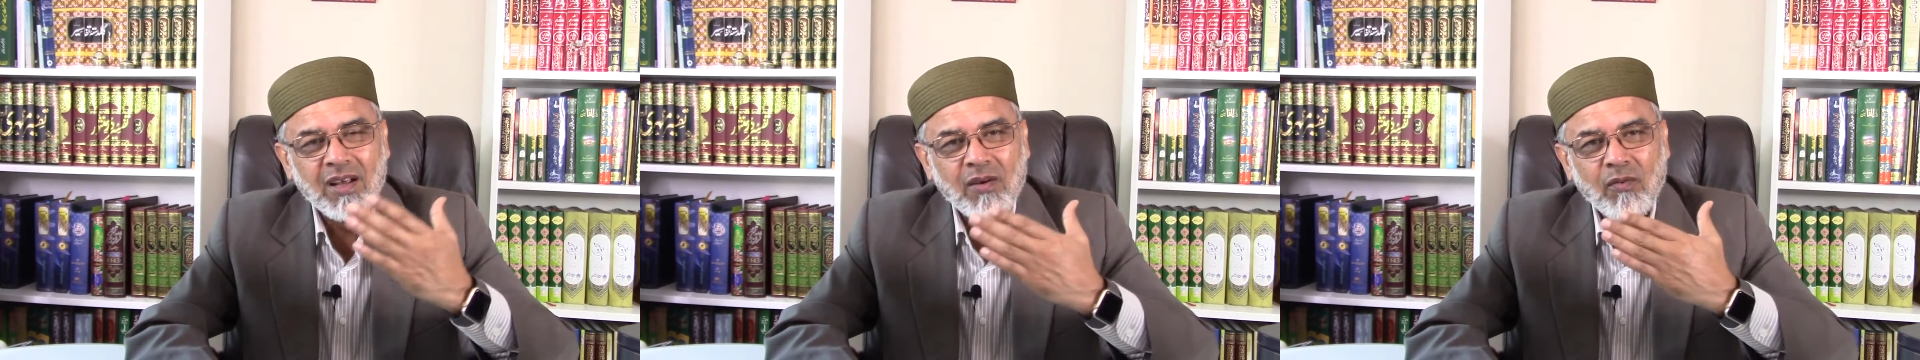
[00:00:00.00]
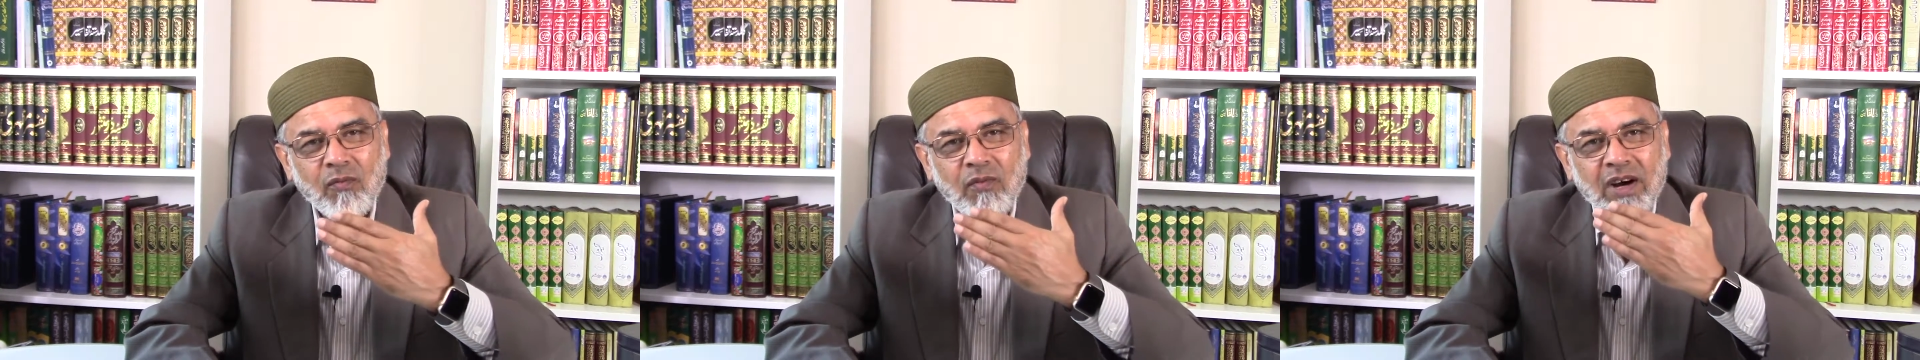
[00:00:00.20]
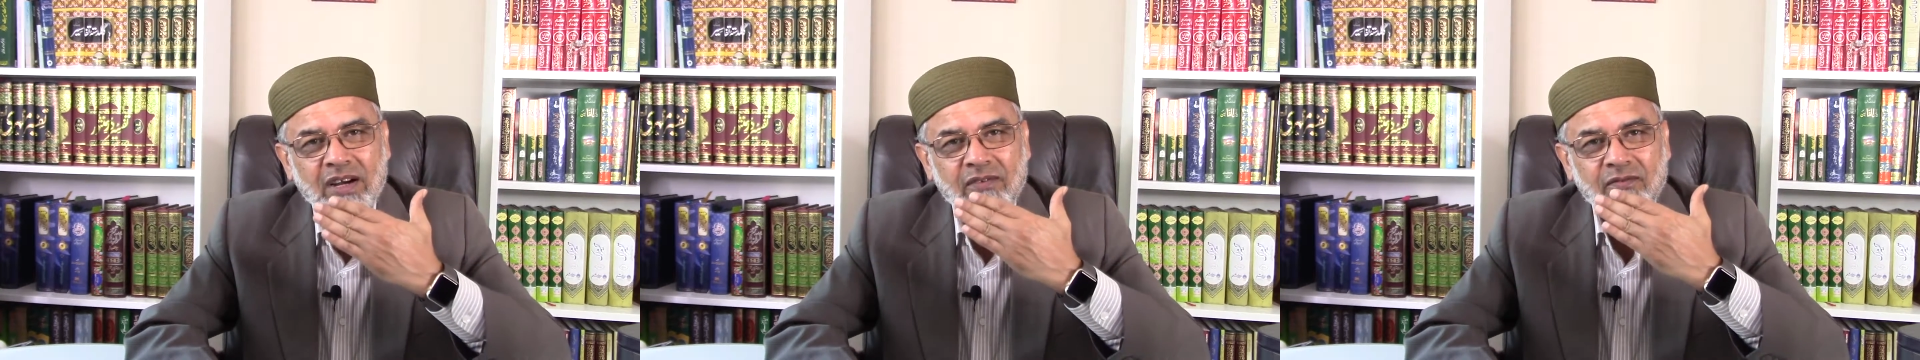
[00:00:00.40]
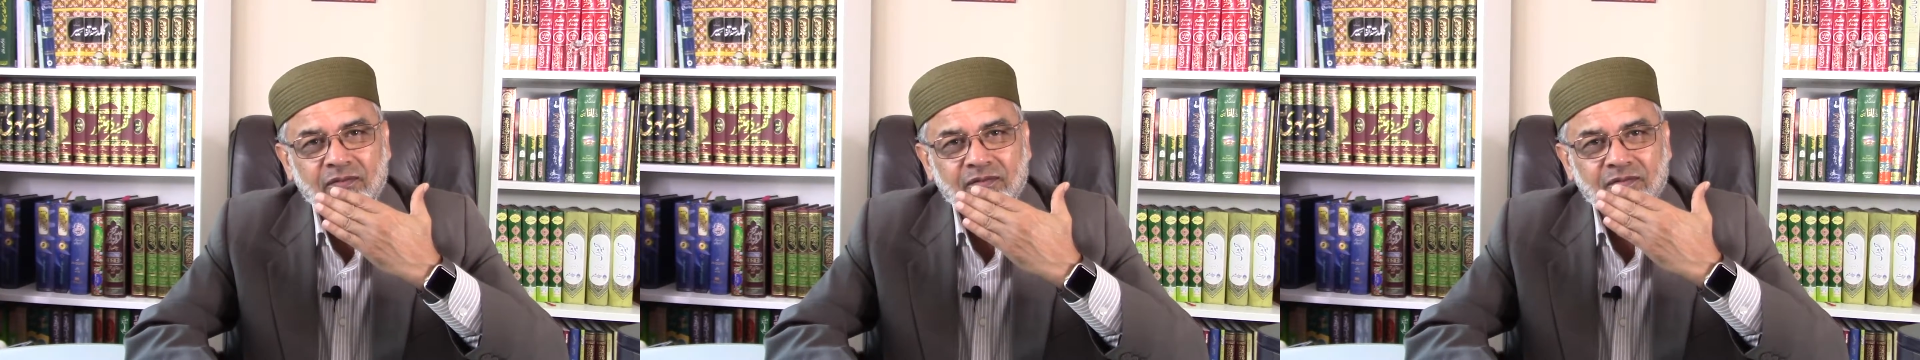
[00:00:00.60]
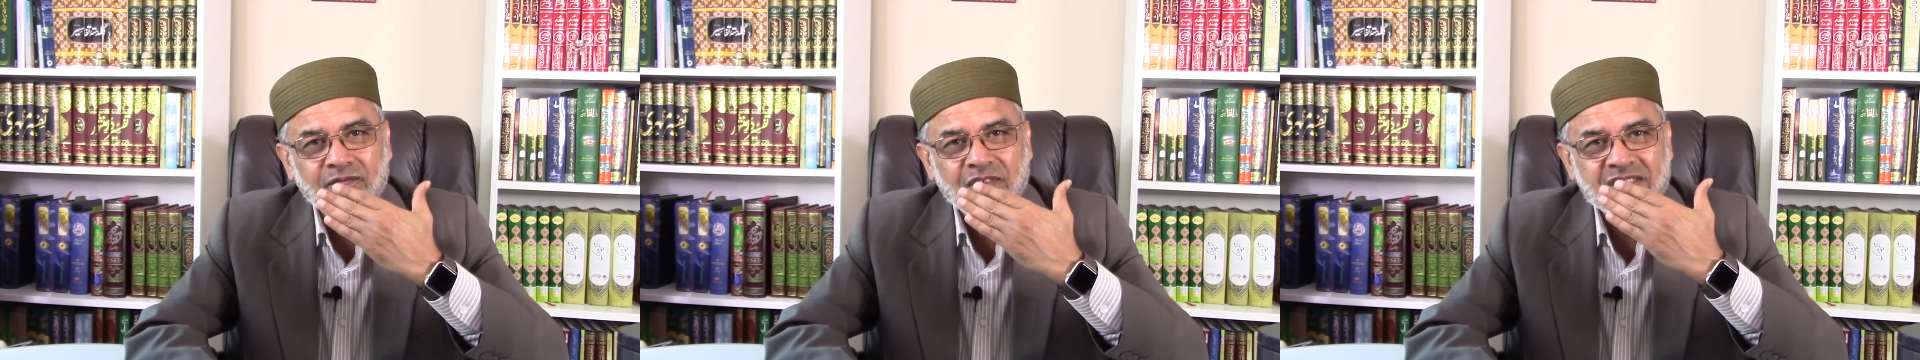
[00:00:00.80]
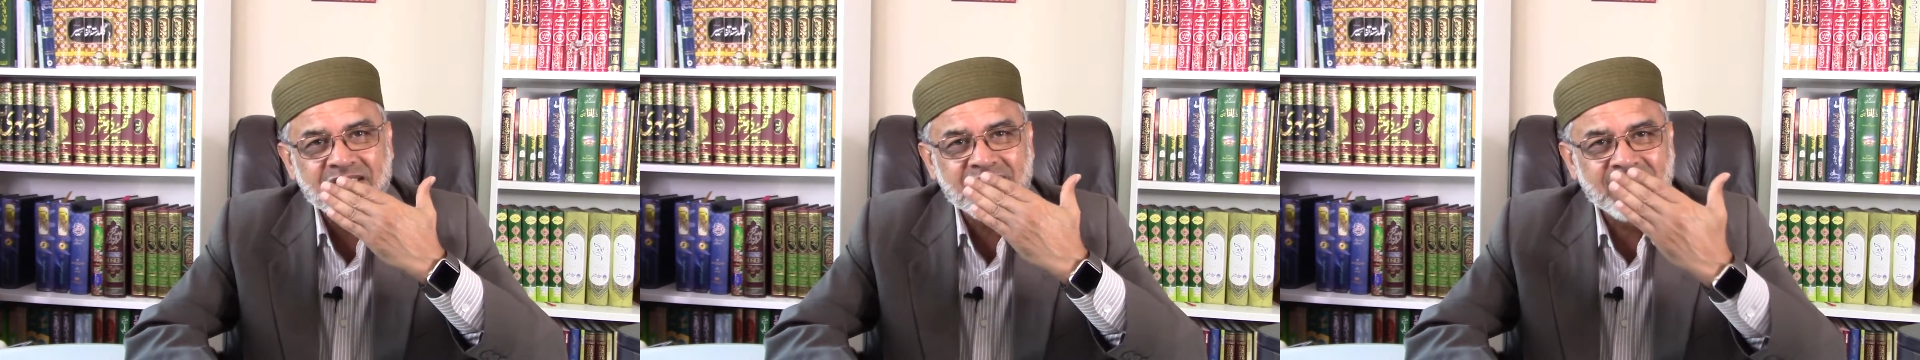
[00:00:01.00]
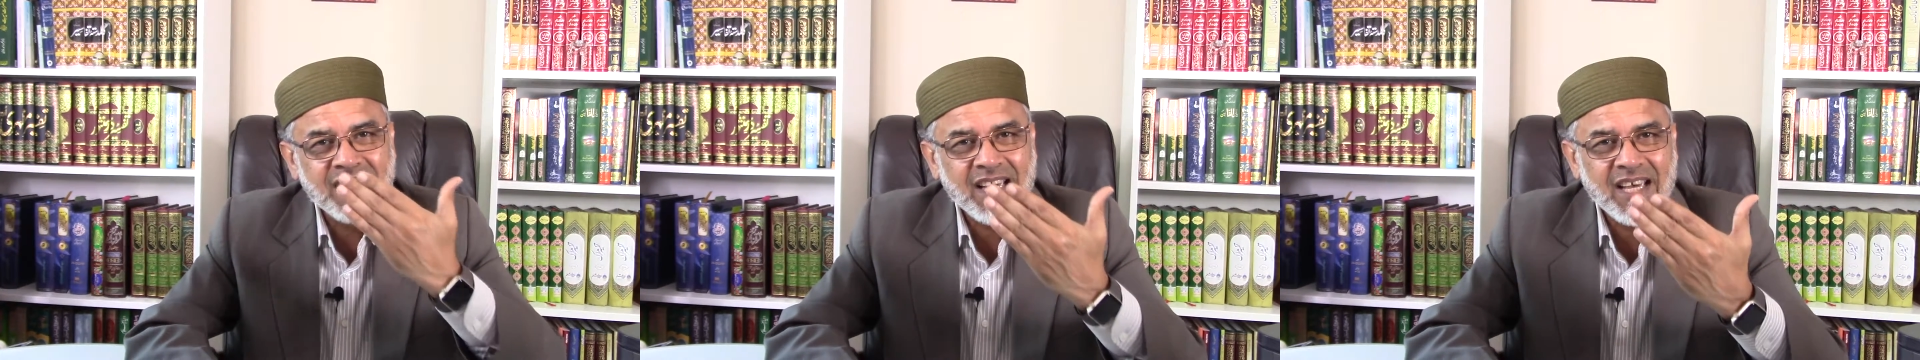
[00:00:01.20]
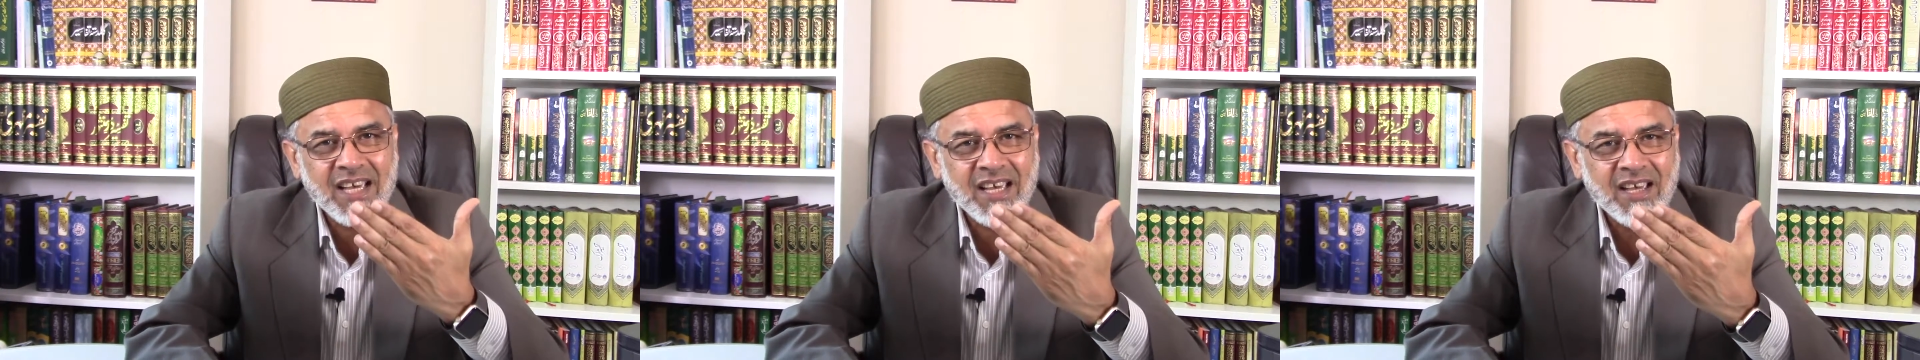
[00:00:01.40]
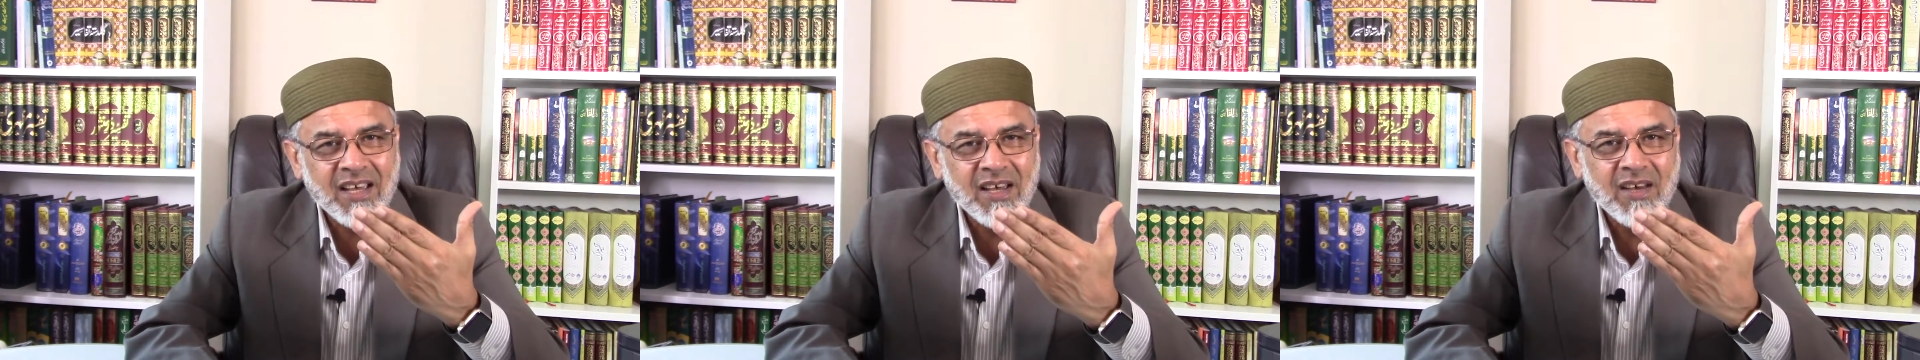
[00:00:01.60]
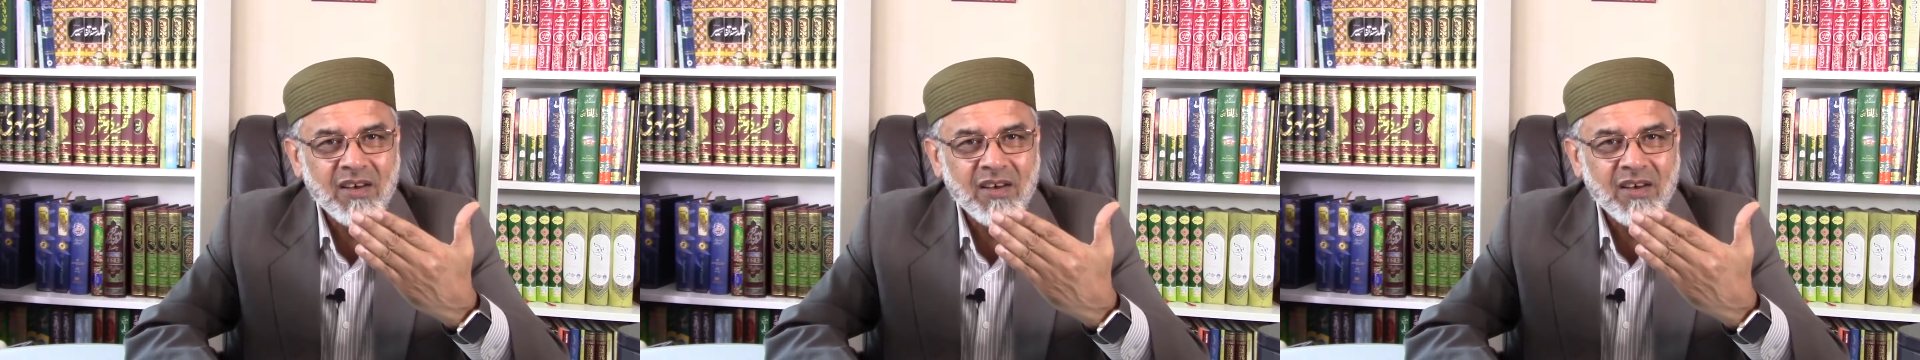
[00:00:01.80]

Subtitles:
what we say